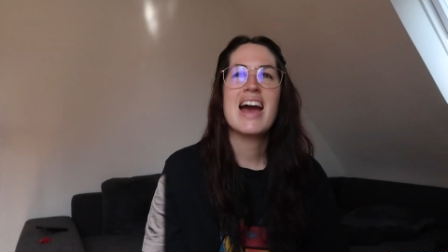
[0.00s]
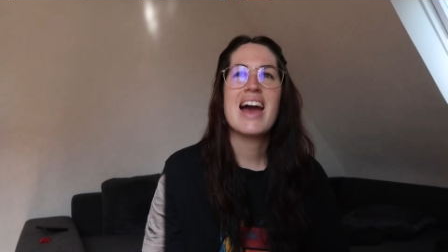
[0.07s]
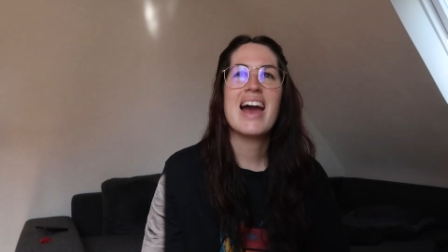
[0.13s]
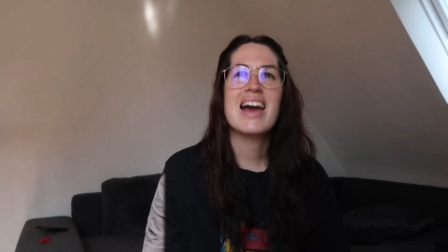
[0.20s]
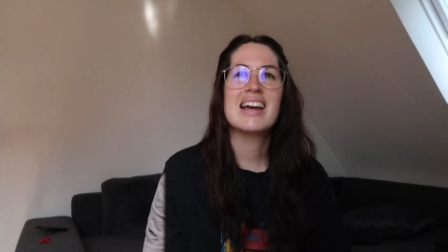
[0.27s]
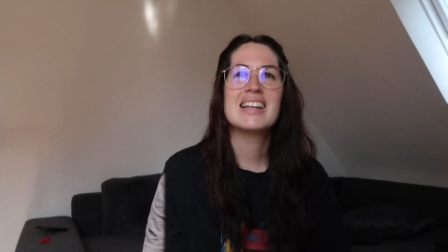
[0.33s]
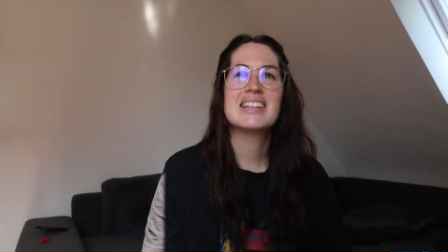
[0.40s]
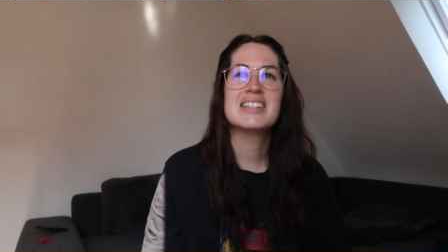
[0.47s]

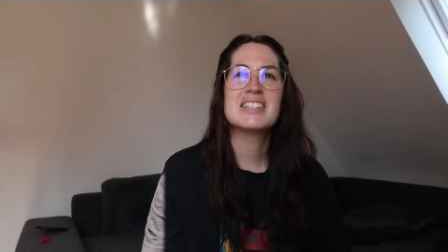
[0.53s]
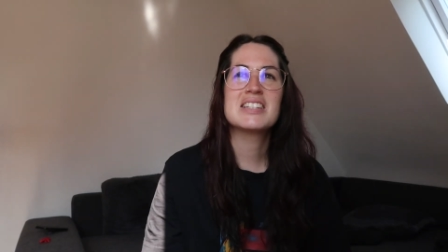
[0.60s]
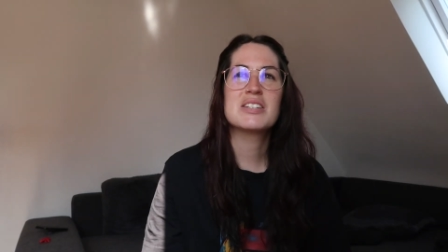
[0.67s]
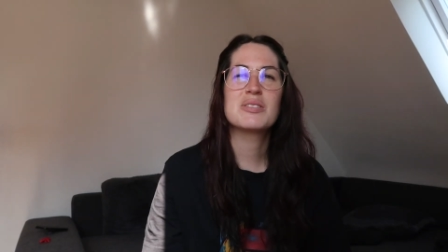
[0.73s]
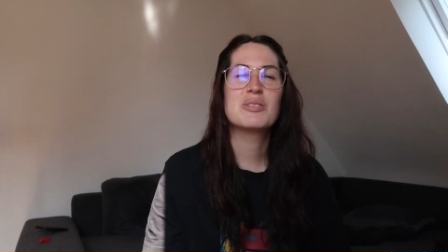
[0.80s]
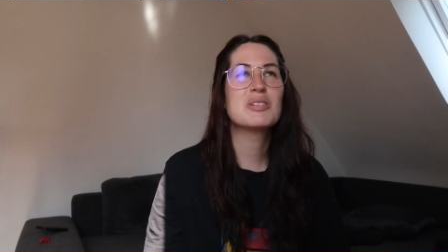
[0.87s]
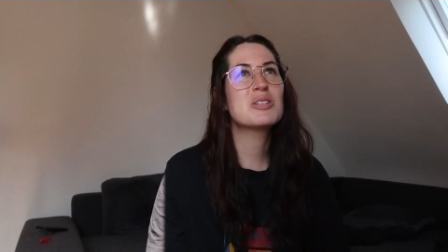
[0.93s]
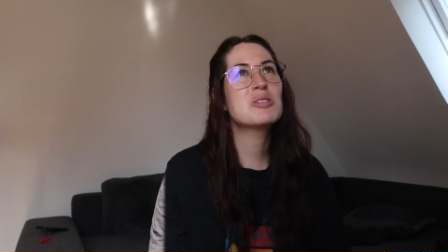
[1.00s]
And
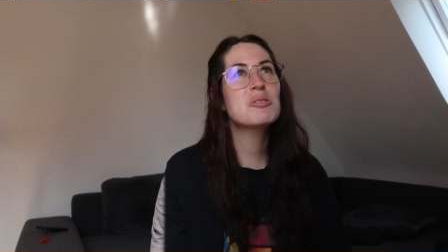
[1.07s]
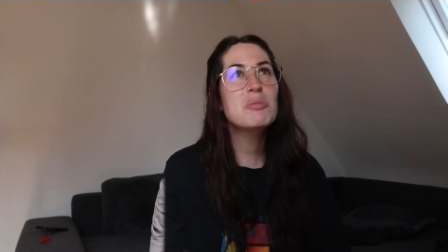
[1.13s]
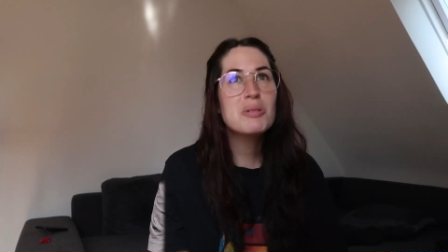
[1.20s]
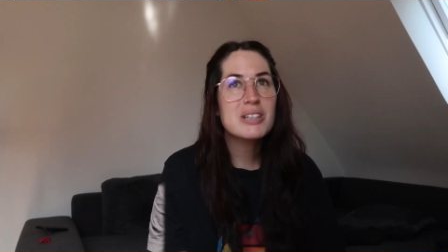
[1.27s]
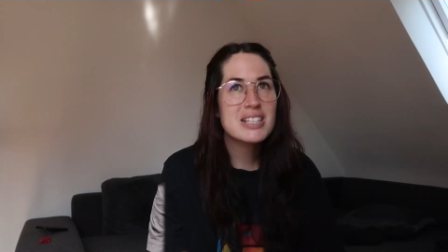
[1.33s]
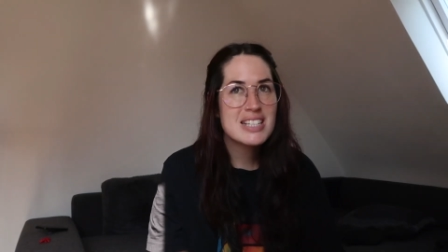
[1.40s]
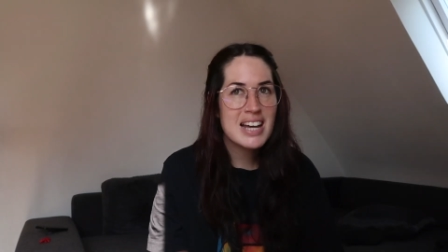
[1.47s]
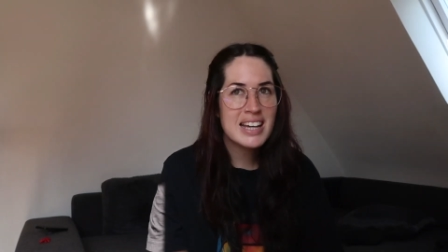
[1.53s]
what's super
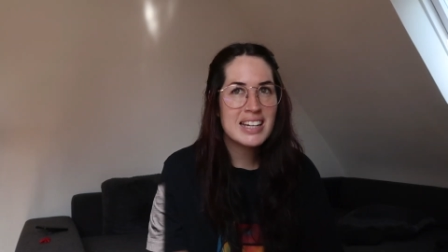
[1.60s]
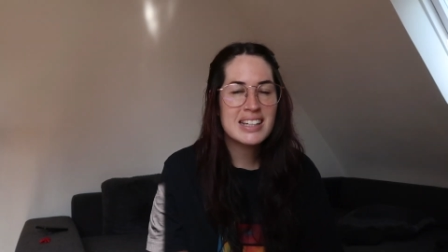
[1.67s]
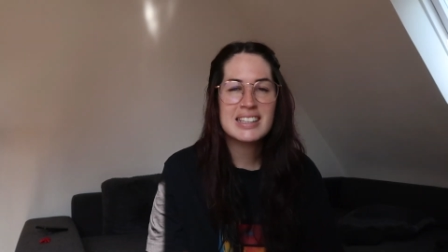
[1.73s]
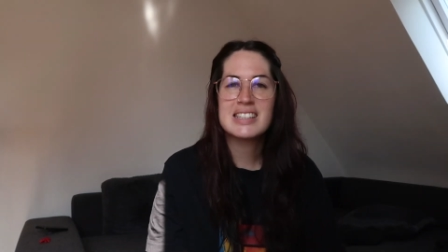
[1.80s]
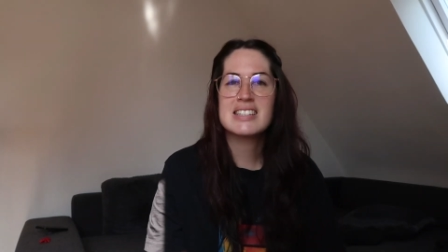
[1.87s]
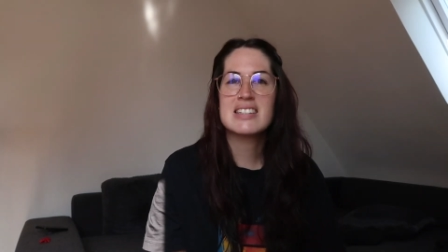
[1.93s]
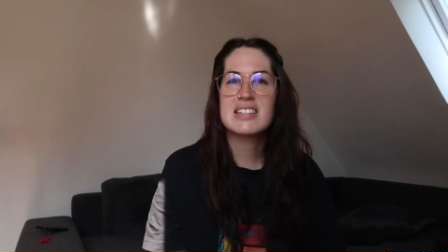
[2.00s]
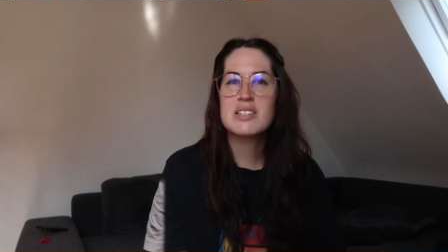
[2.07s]

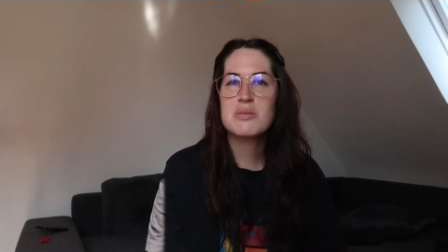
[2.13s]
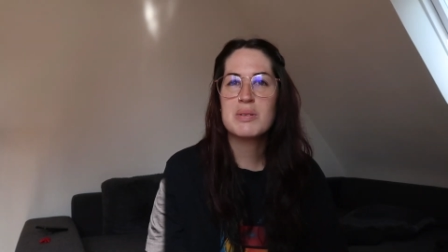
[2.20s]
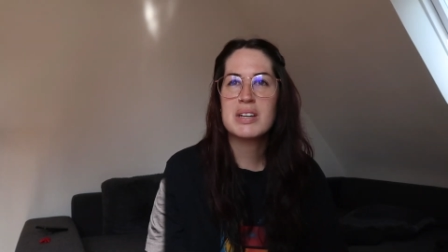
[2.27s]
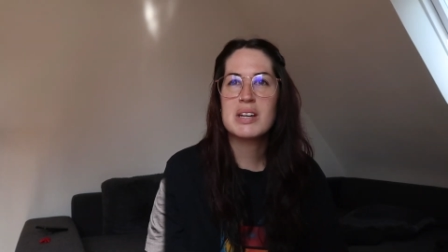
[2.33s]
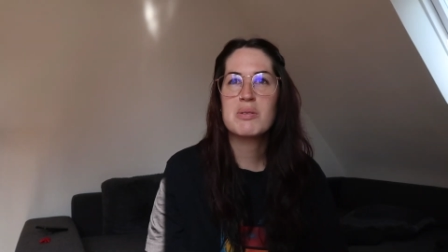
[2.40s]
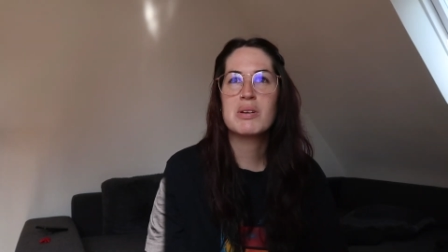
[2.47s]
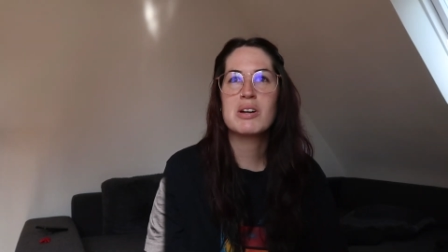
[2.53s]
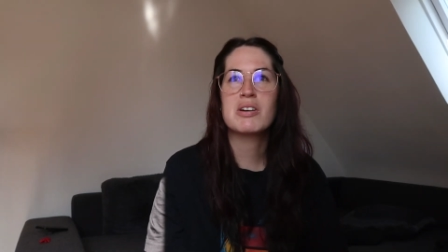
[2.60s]
exciting is this
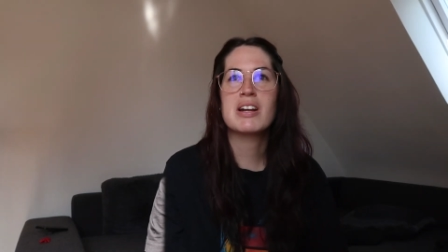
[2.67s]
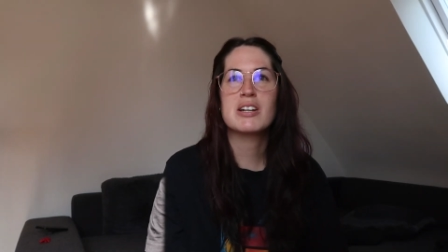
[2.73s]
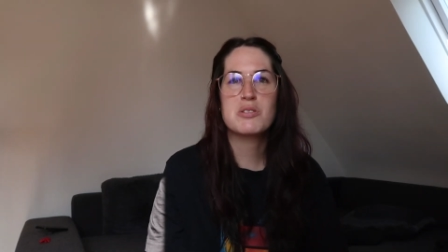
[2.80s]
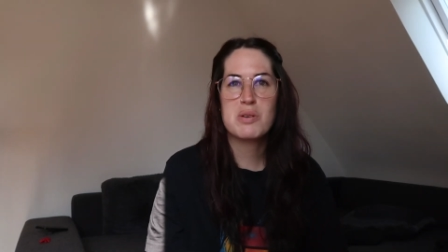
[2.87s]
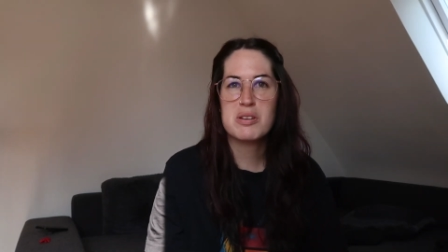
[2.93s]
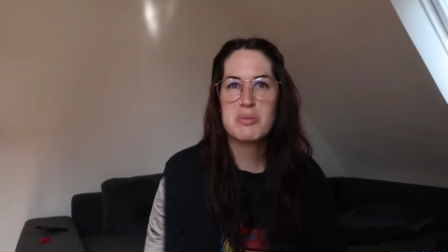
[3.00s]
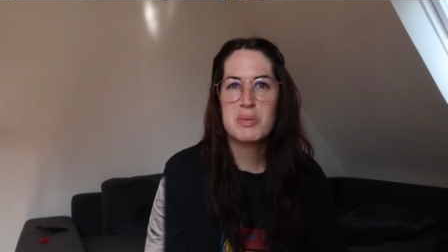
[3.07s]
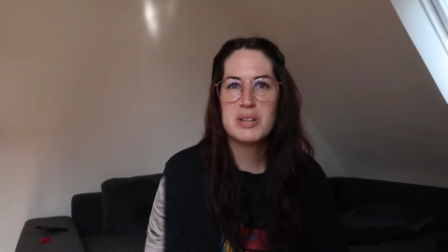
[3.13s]
week we got our
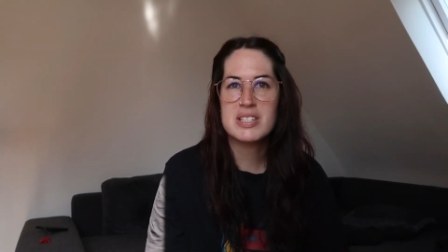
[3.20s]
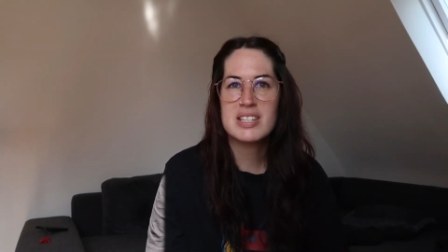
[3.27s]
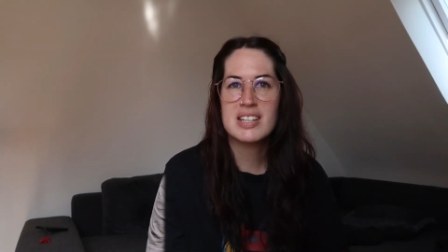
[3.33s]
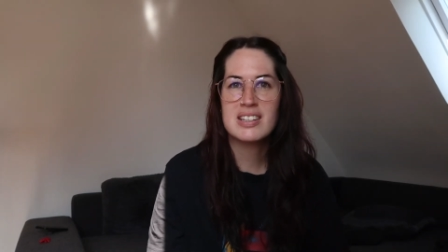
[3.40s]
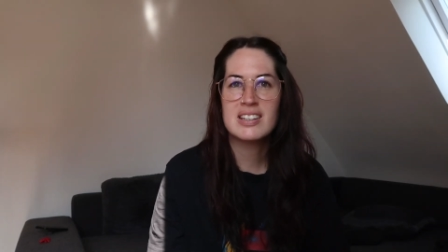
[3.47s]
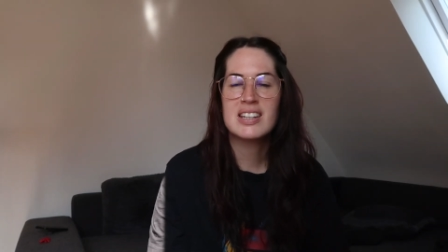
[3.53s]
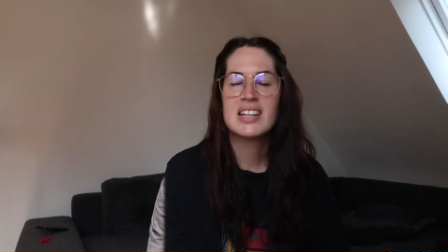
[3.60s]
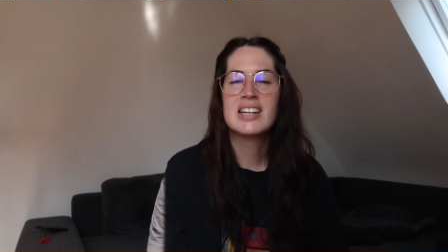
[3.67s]
12th
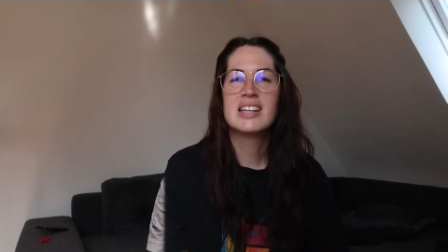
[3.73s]
person.